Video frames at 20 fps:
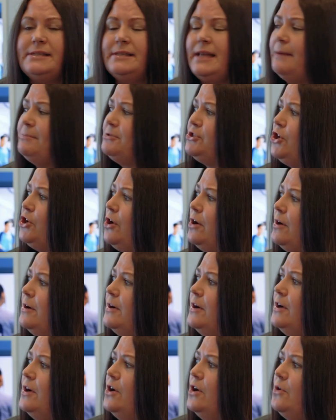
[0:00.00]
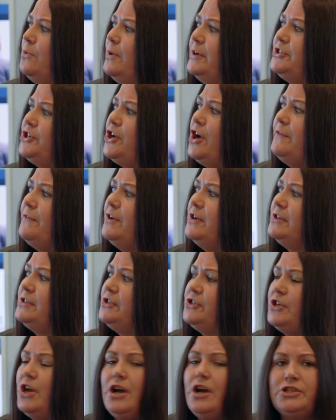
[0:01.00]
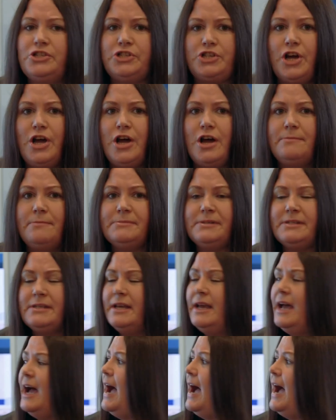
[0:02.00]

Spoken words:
snapshot, which covers search terms